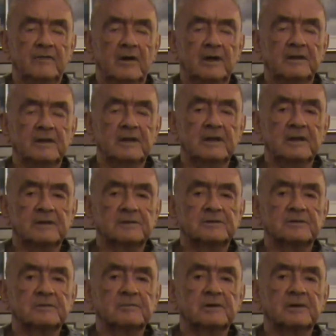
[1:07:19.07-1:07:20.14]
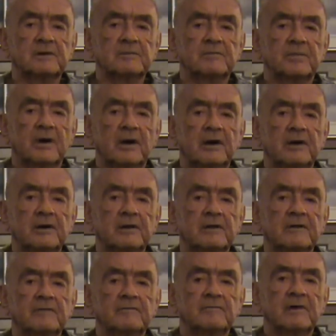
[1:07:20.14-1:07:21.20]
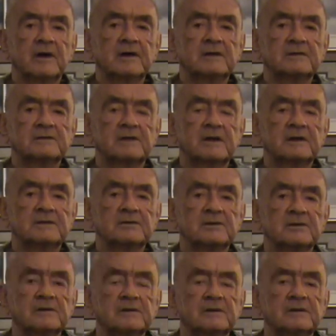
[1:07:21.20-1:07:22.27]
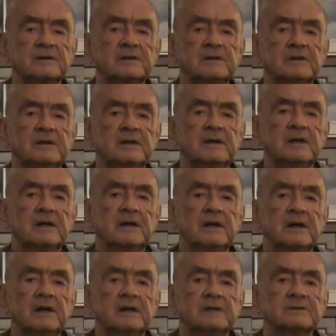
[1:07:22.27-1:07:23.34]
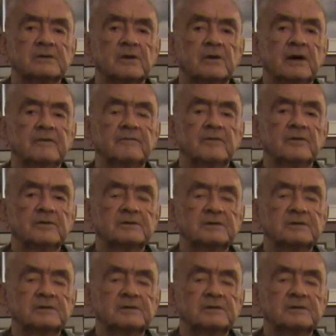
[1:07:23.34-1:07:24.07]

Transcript: on the instrument part of my schedule. So I flew